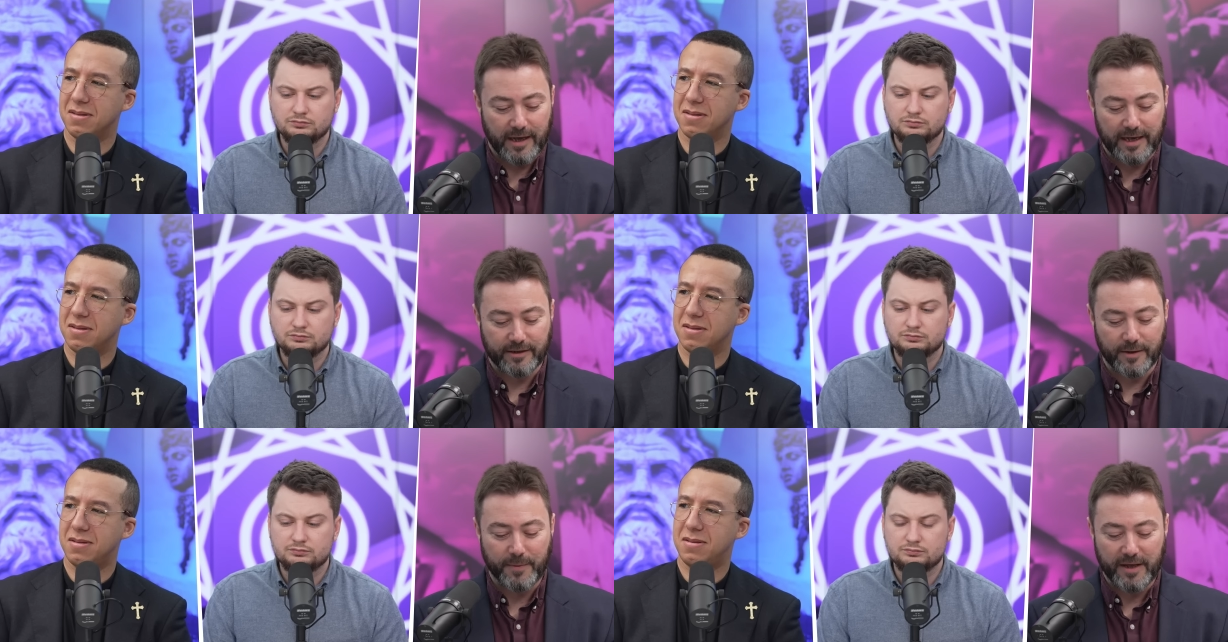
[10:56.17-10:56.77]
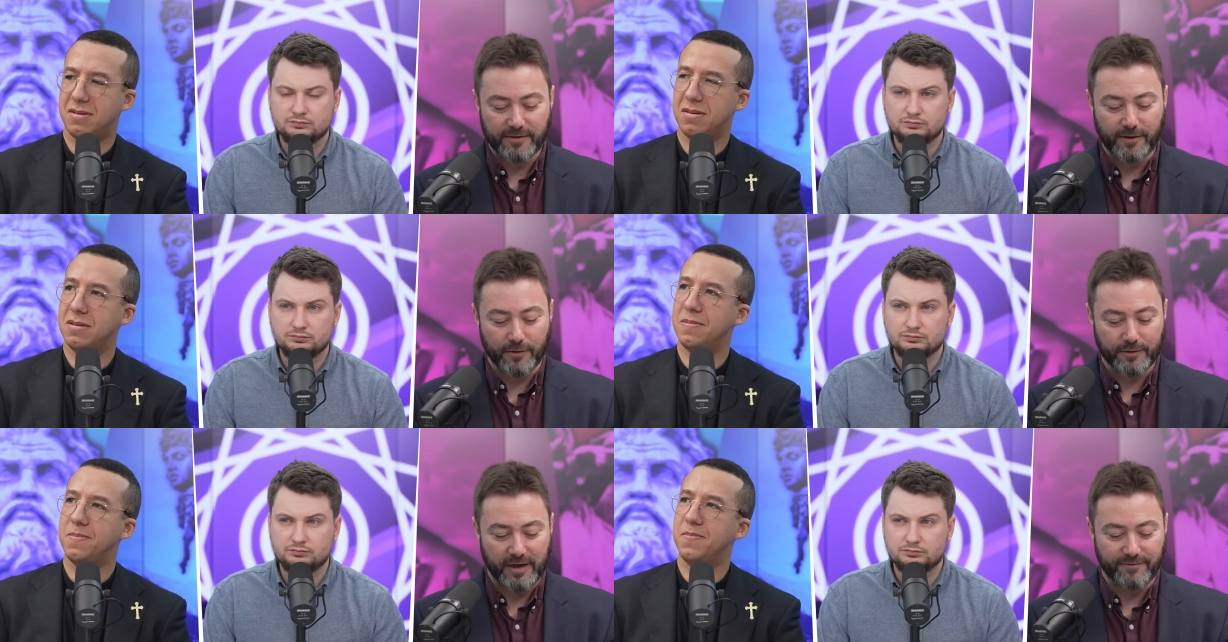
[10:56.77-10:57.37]
Speaker 1: and appear to
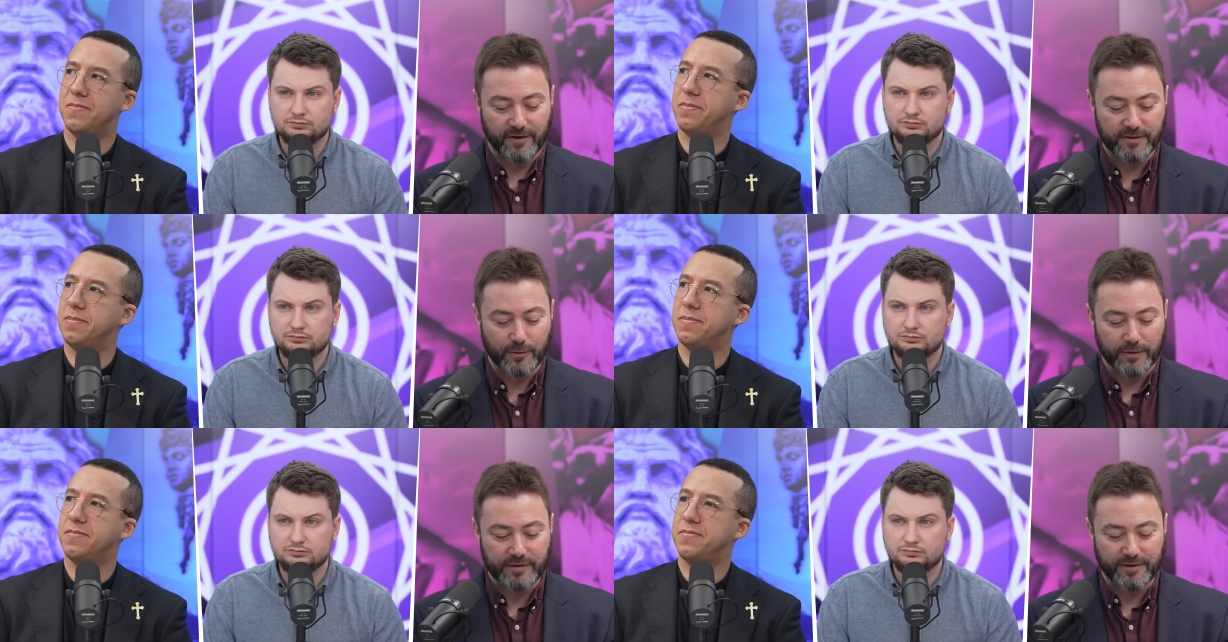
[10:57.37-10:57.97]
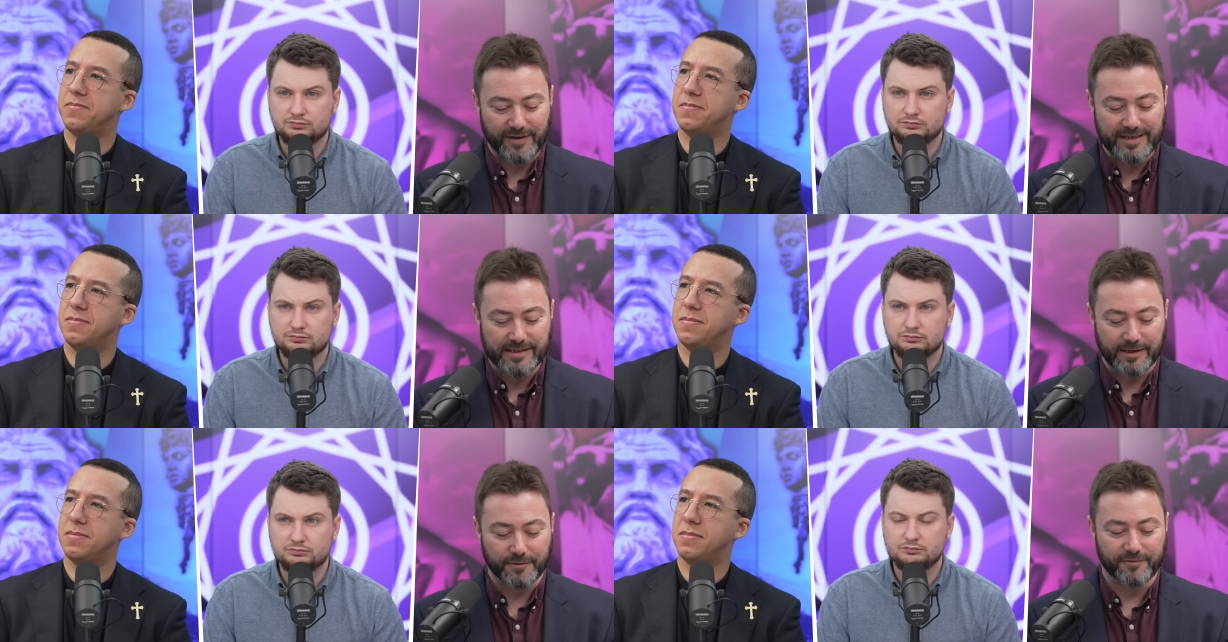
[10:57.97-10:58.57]
hold a vast quantity of
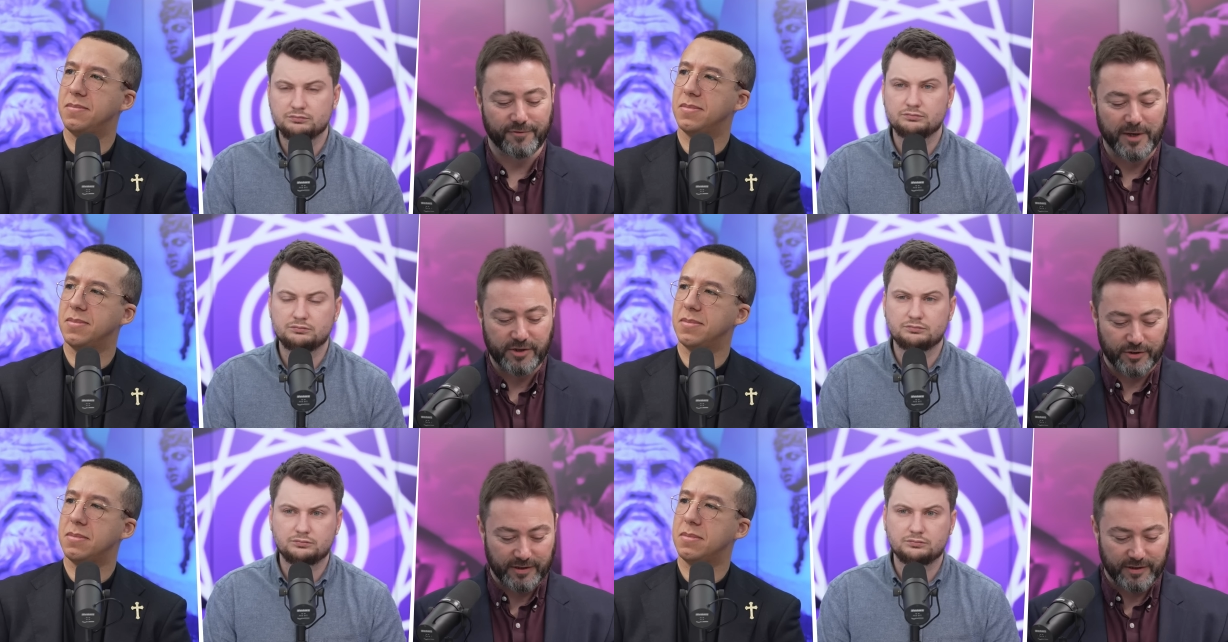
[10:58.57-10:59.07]
insider information.